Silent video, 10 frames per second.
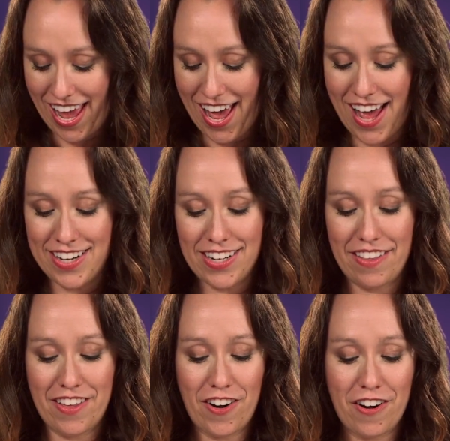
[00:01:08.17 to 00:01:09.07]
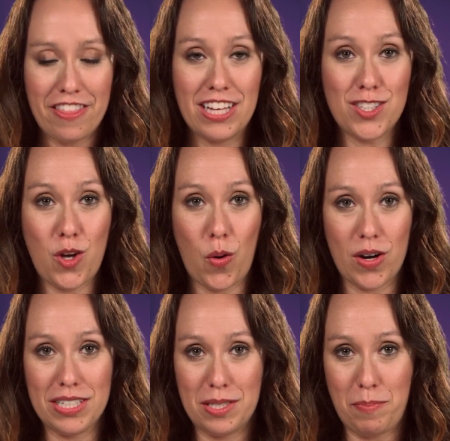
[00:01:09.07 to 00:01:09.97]
and there are these
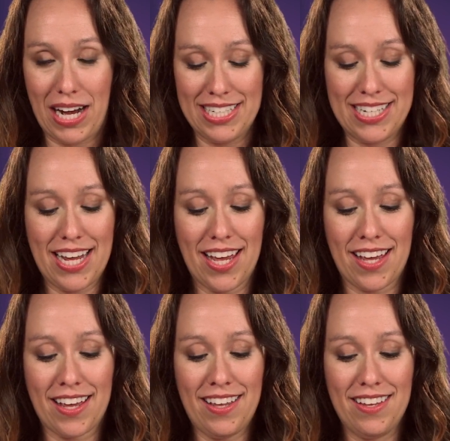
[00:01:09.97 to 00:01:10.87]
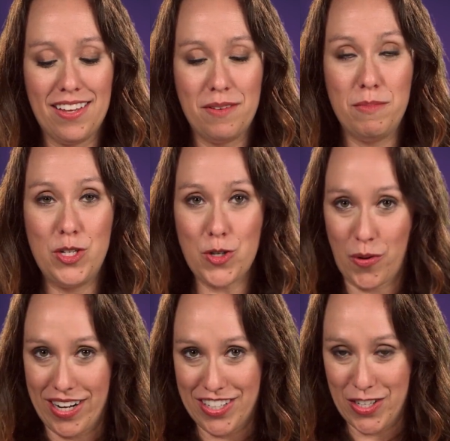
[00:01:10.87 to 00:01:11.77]
corresponding majority